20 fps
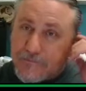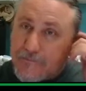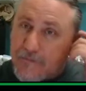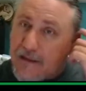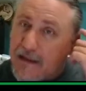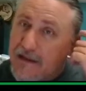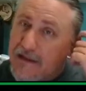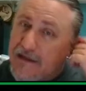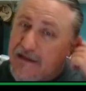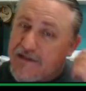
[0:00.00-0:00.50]

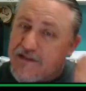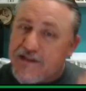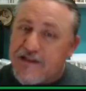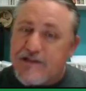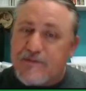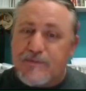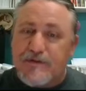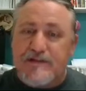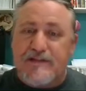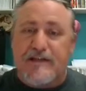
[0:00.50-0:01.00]
Legion
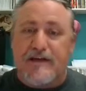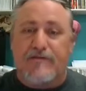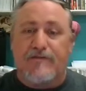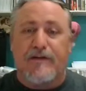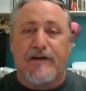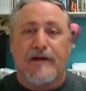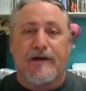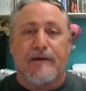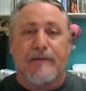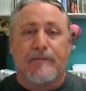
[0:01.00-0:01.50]

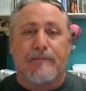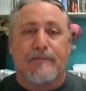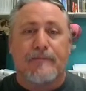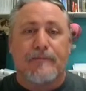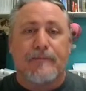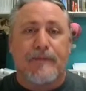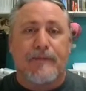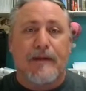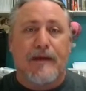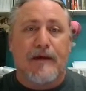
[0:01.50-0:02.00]
specific,
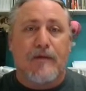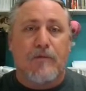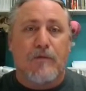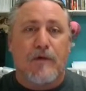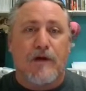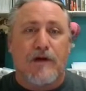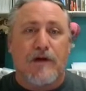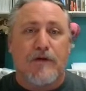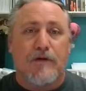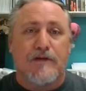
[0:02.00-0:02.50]

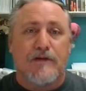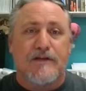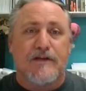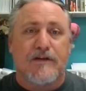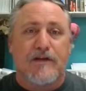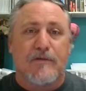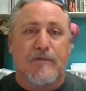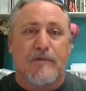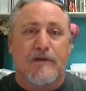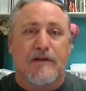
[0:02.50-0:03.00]
when you're
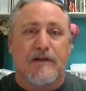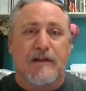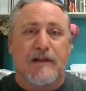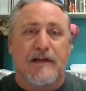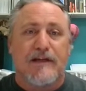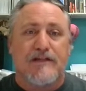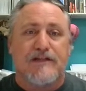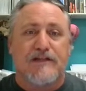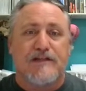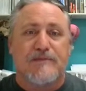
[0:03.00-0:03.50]
dealing with
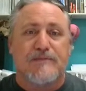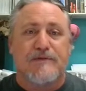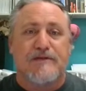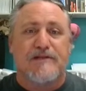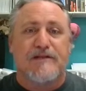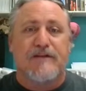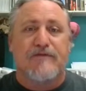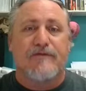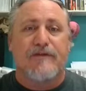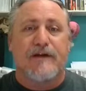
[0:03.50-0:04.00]
Legion
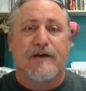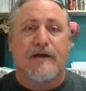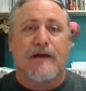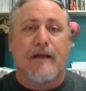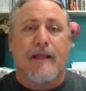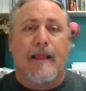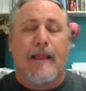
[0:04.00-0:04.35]
specific,